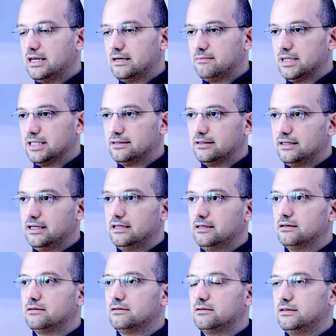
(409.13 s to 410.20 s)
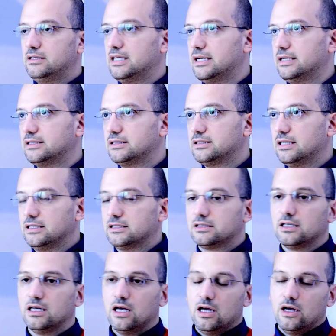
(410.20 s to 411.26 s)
and maintain the ISS.